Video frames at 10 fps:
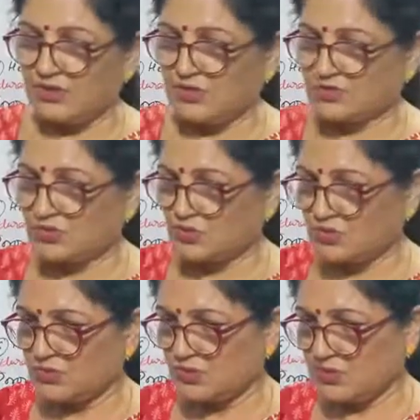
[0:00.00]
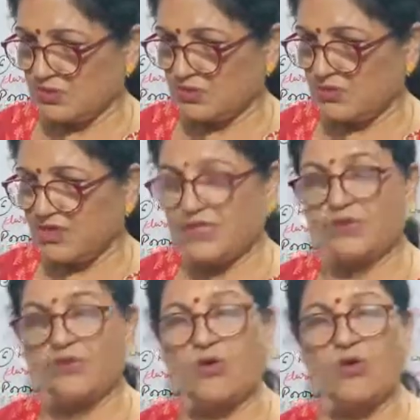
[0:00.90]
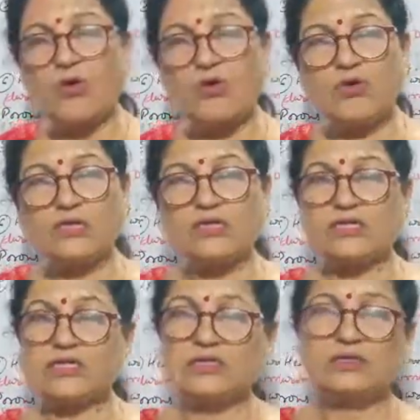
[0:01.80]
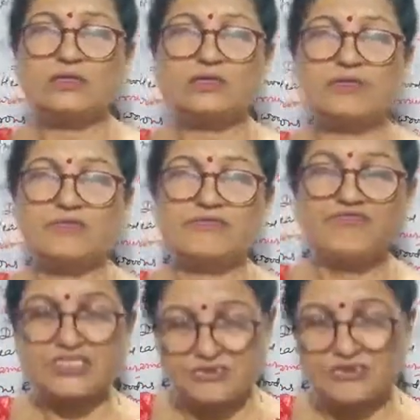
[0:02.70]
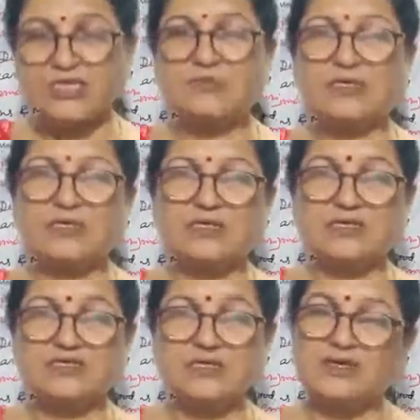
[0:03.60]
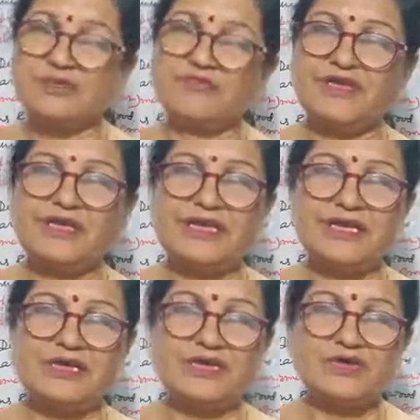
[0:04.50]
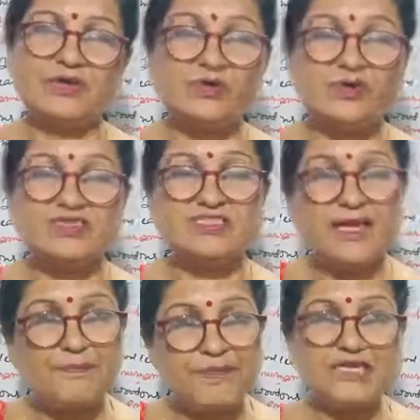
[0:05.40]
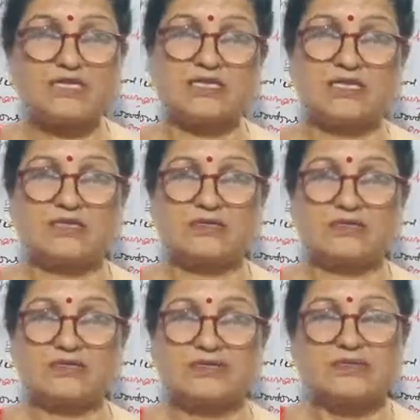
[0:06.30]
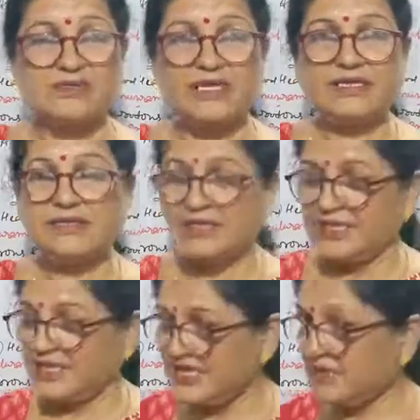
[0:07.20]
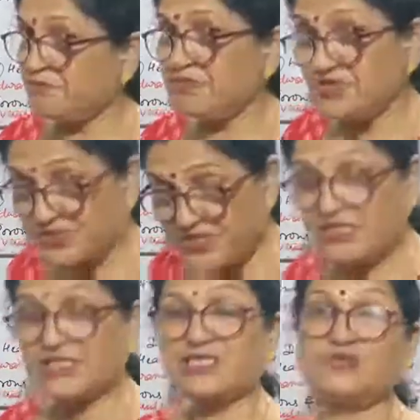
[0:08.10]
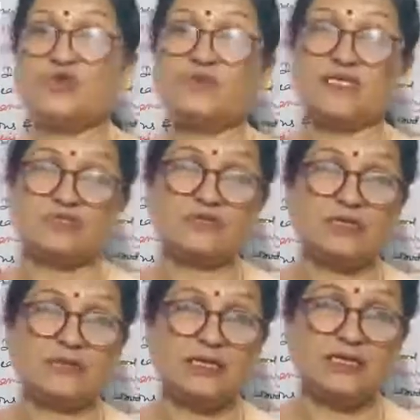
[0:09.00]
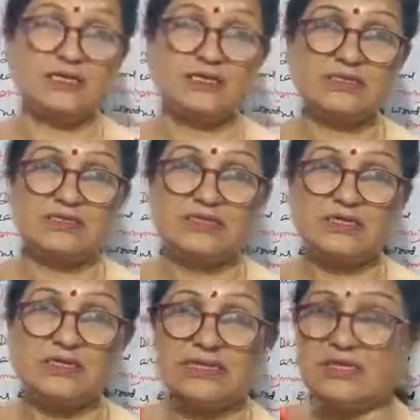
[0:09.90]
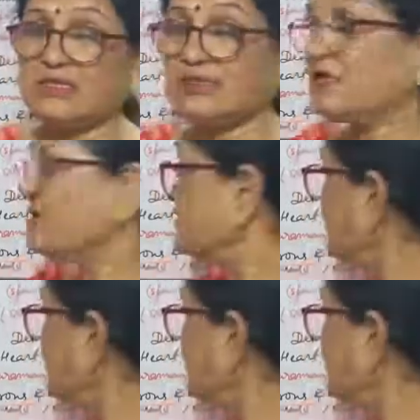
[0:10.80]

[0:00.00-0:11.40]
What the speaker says: So in all the vascular bundles, when it grows completely, then in between the two vascular bundles, there will be